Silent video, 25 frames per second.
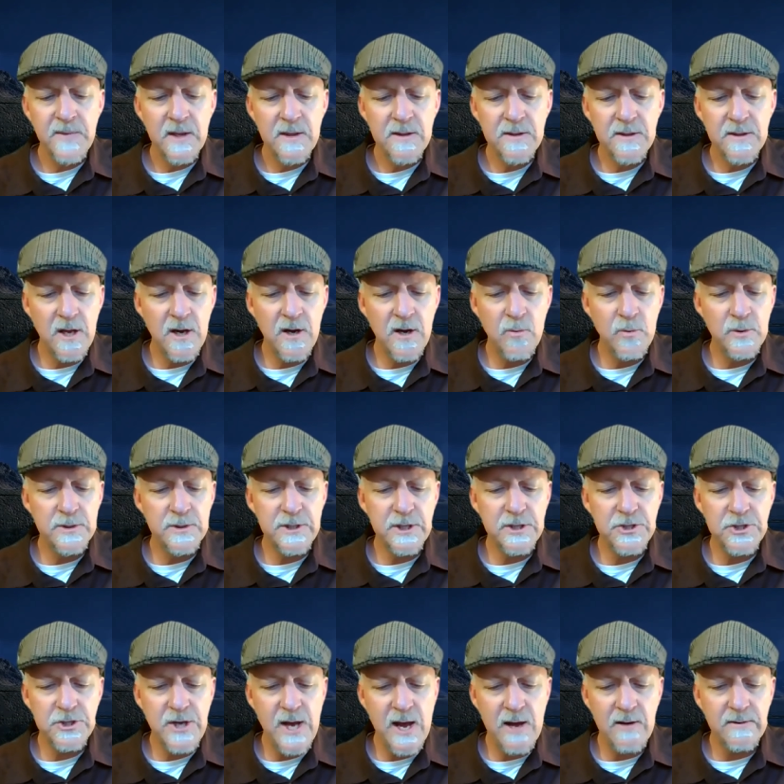There was a
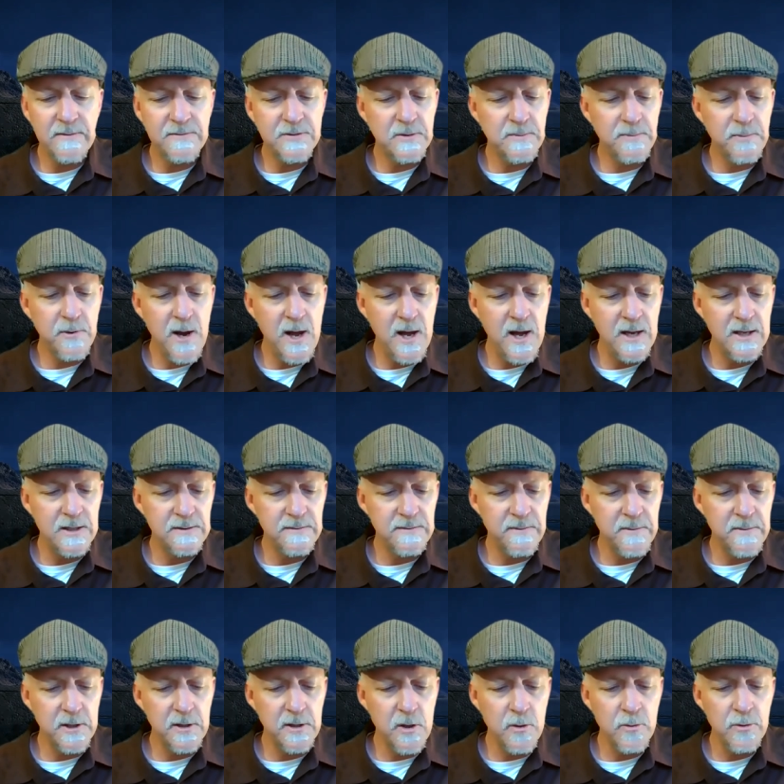shout of surprise from
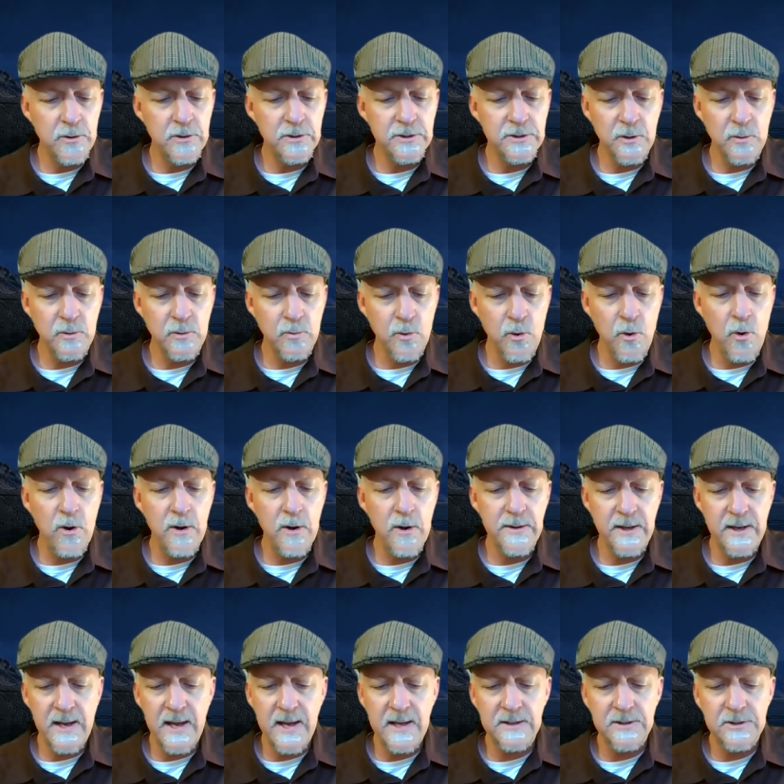the loaders, a roar
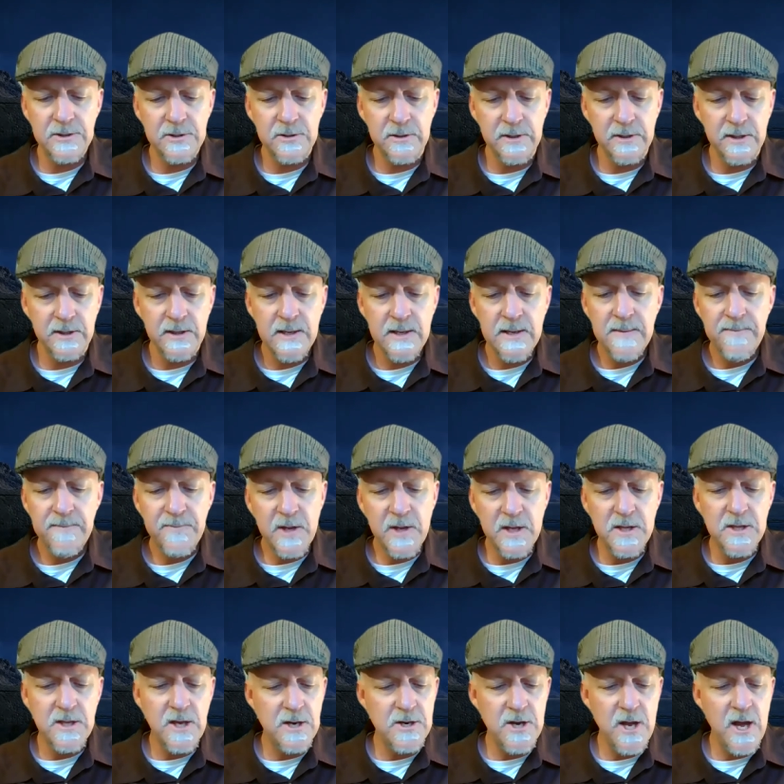that answered it in
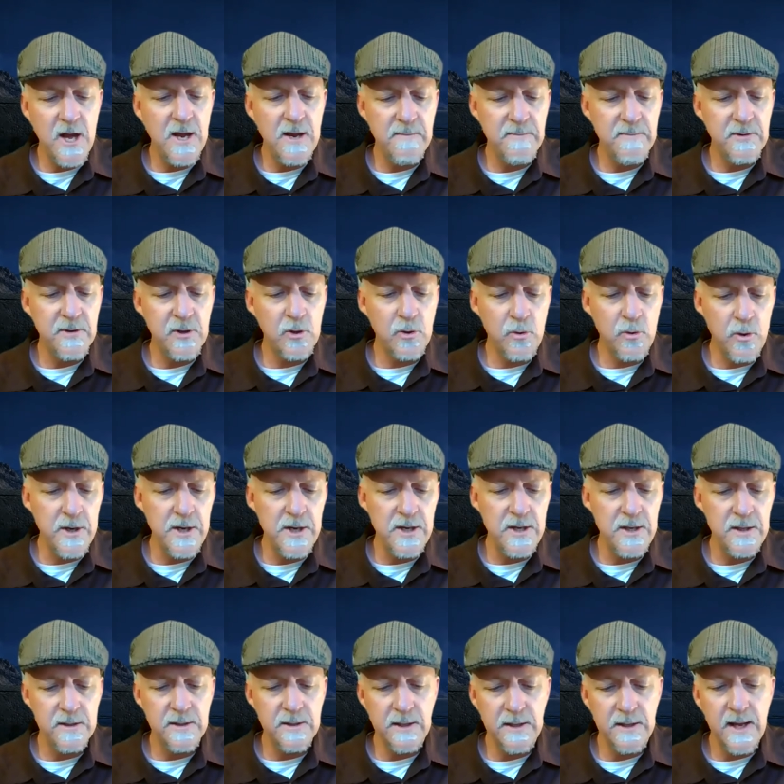the name of the
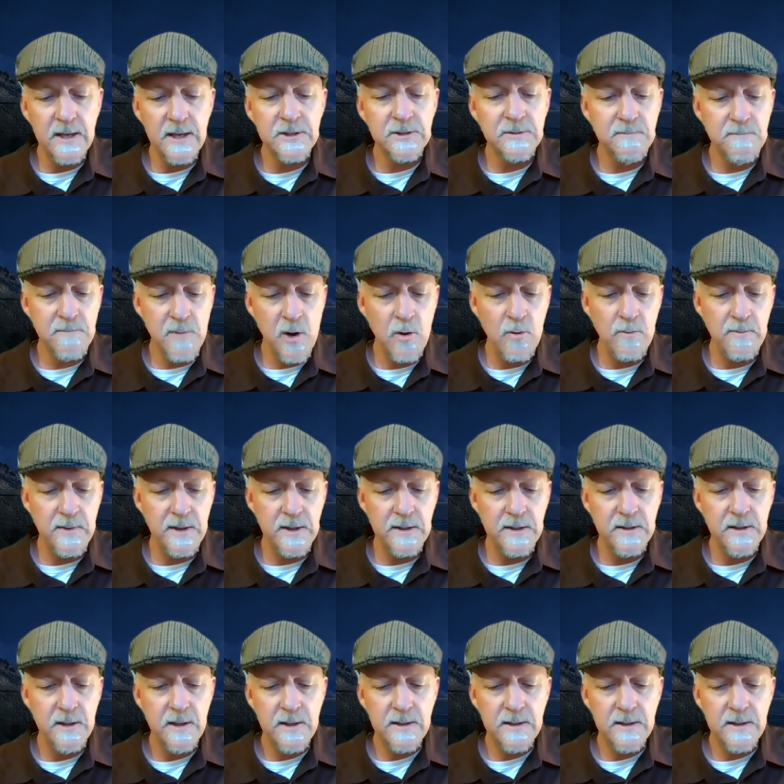queen. The next moment,